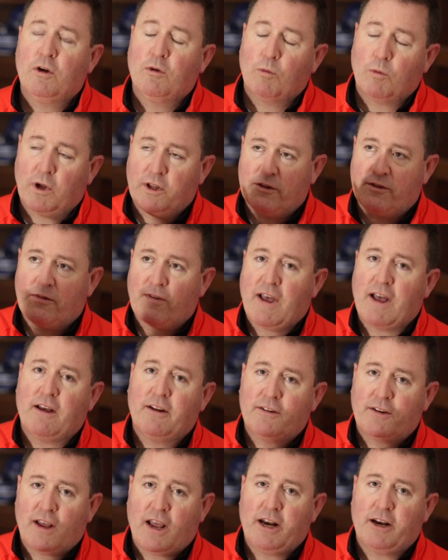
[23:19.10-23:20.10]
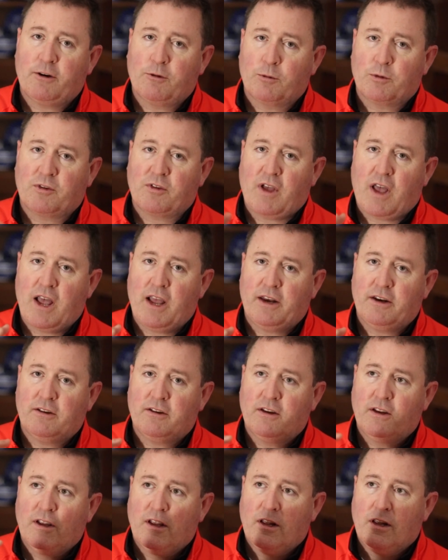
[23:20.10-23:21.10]
once Valentine had
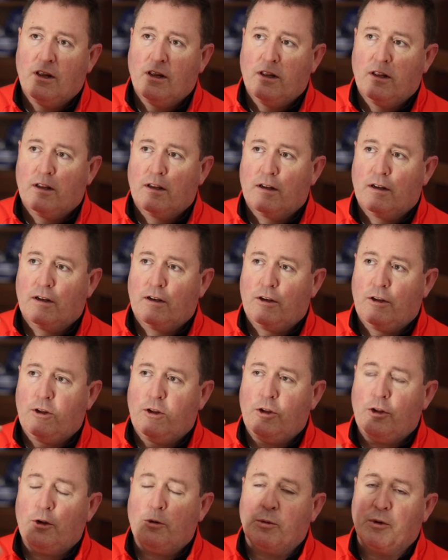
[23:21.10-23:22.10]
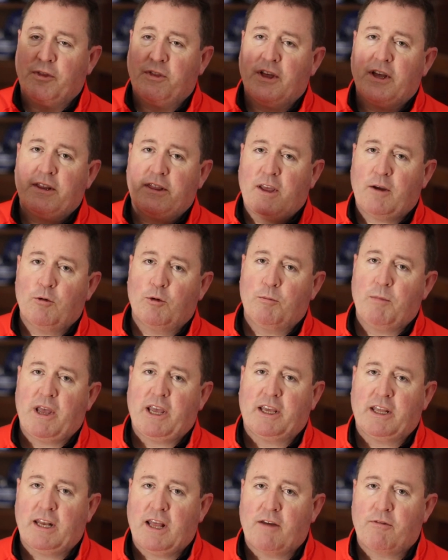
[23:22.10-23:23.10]
resigned, you would think they would
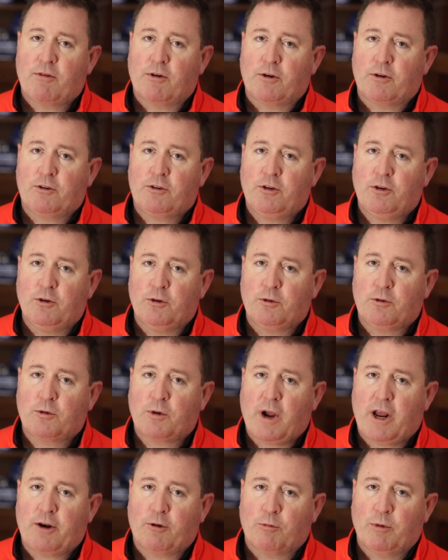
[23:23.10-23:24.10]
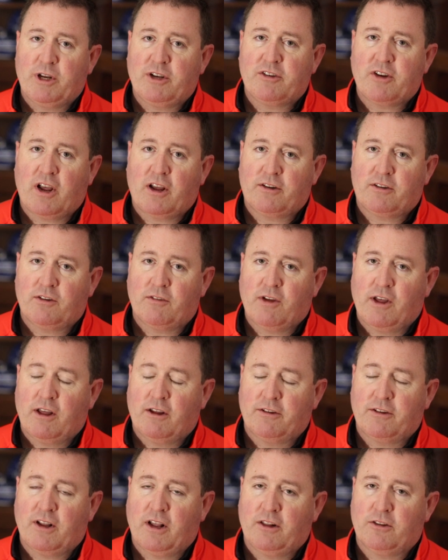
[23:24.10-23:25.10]
make an effort to try to reach out to
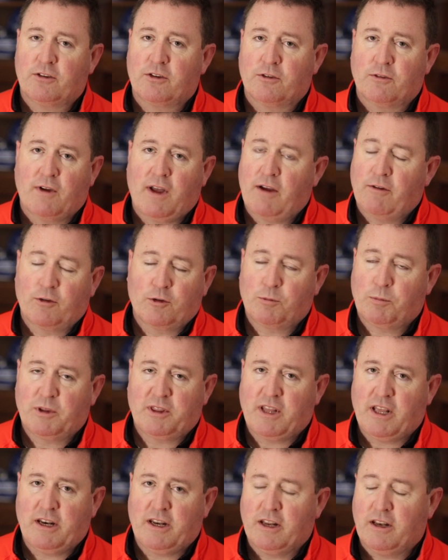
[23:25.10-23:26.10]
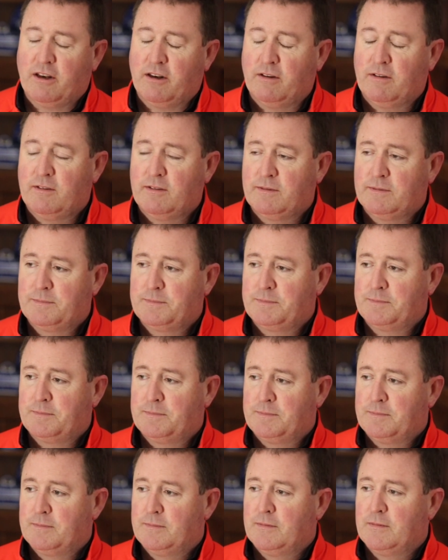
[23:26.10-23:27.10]
Valentine's survivors, but they didn't.
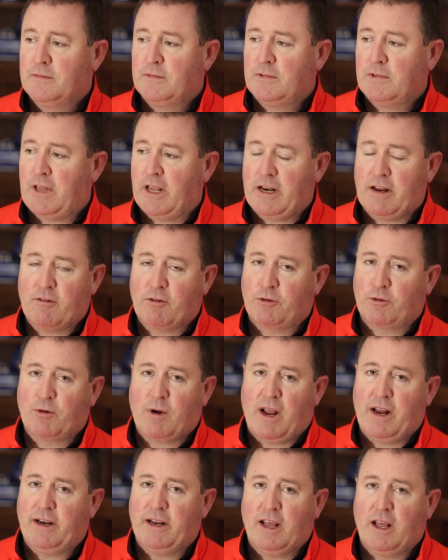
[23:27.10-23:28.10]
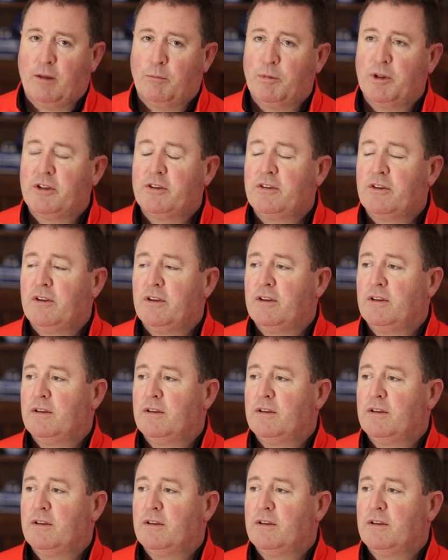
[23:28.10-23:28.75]
They never tried to help us.